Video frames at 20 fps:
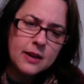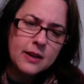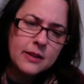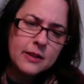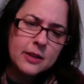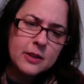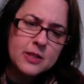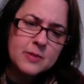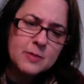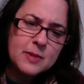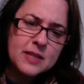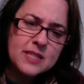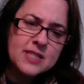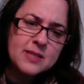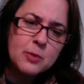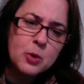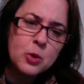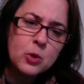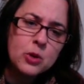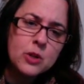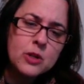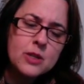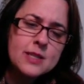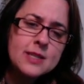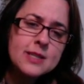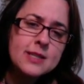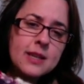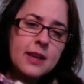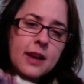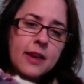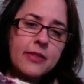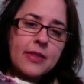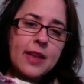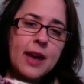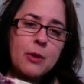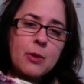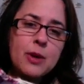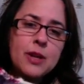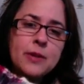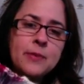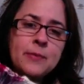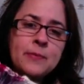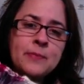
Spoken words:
There's my s'mores on that one.